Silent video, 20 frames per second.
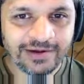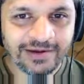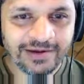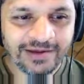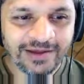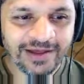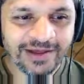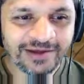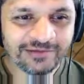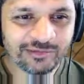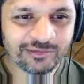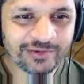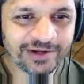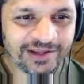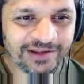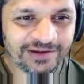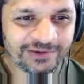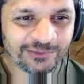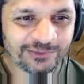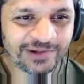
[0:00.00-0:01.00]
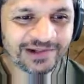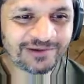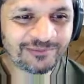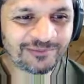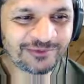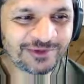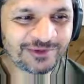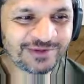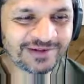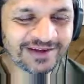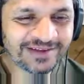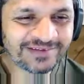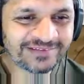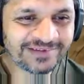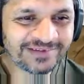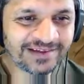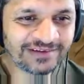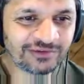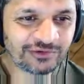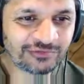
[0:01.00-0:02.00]
Hey everybody, welcome to today's
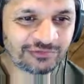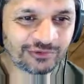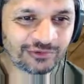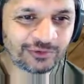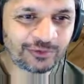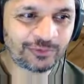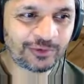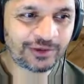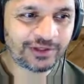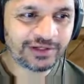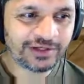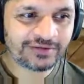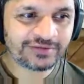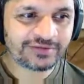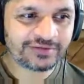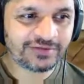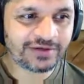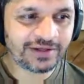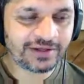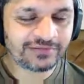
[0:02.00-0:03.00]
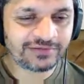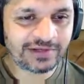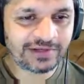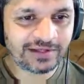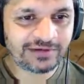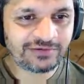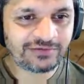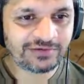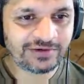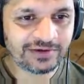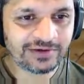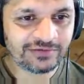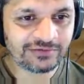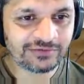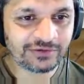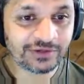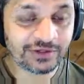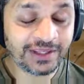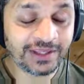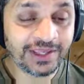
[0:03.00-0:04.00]
lecture for robotics. Today's lecture is
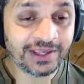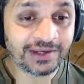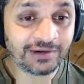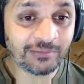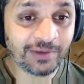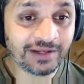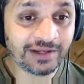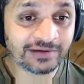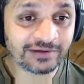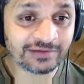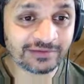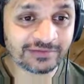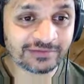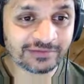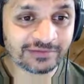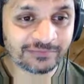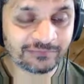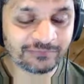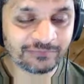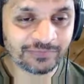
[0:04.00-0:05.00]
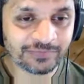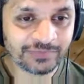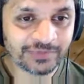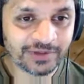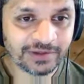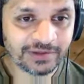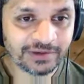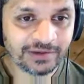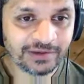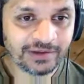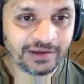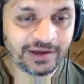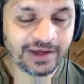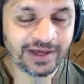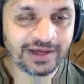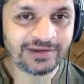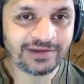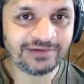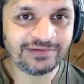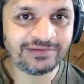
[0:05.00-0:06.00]
on kinematics.
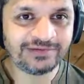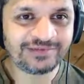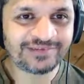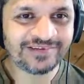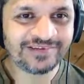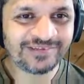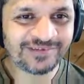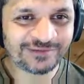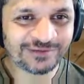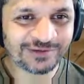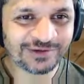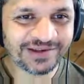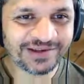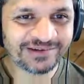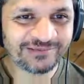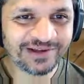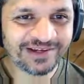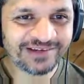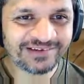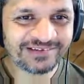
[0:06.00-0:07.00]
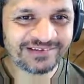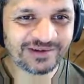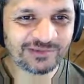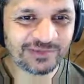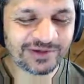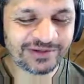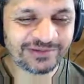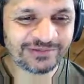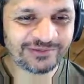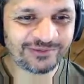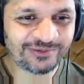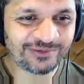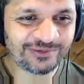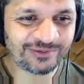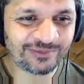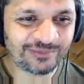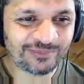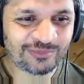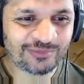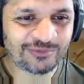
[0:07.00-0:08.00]
And since it's on kinematics, I bet you're
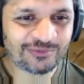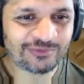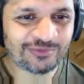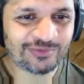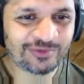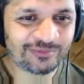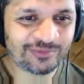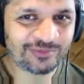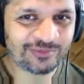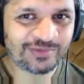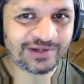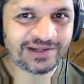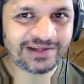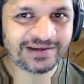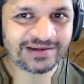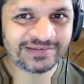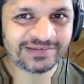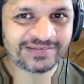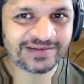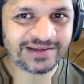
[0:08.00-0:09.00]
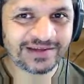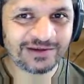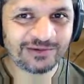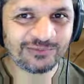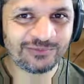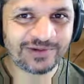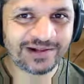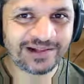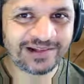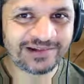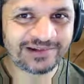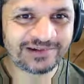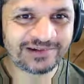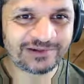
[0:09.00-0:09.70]
probably asking, well,